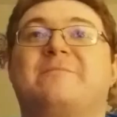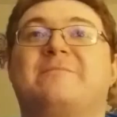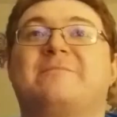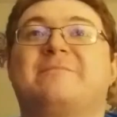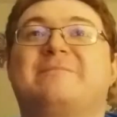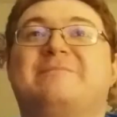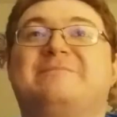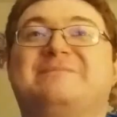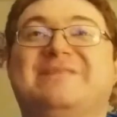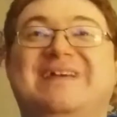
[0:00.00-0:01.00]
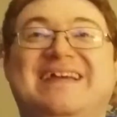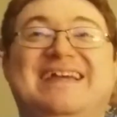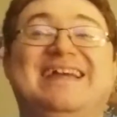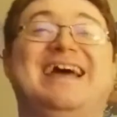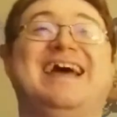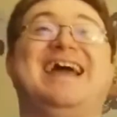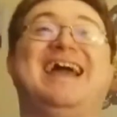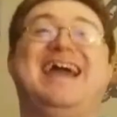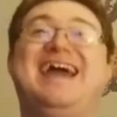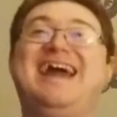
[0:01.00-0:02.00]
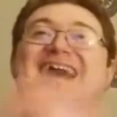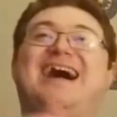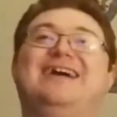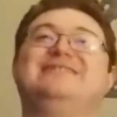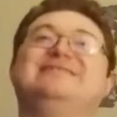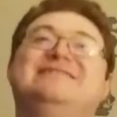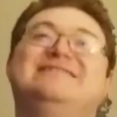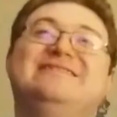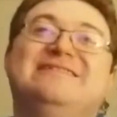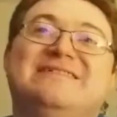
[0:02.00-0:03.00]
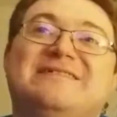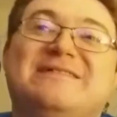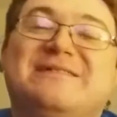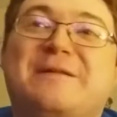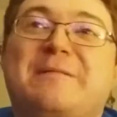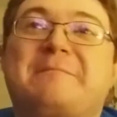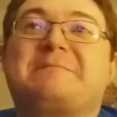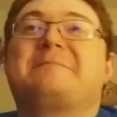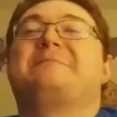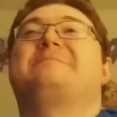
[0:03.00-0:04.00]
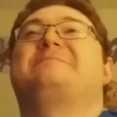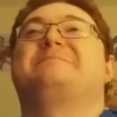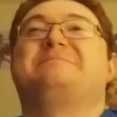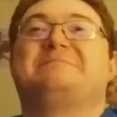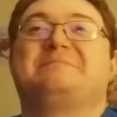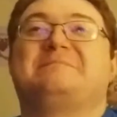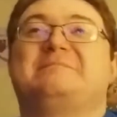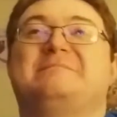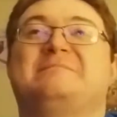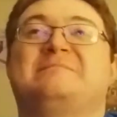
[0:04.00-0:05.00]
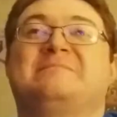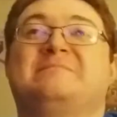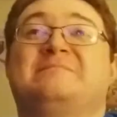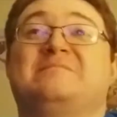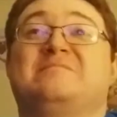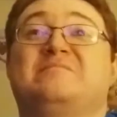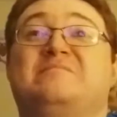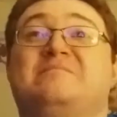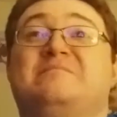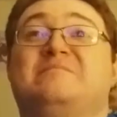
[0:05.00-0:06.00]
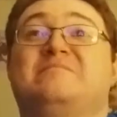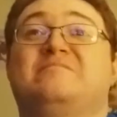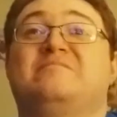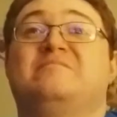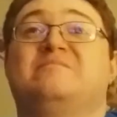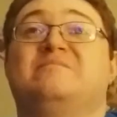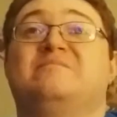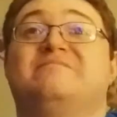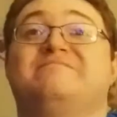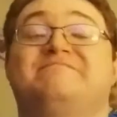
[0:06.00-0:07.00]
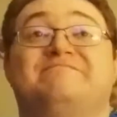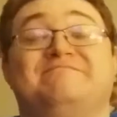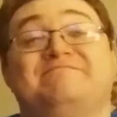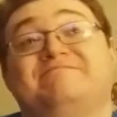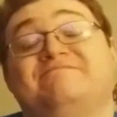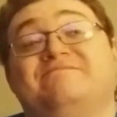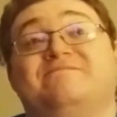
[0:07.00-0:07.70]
Nothing is said.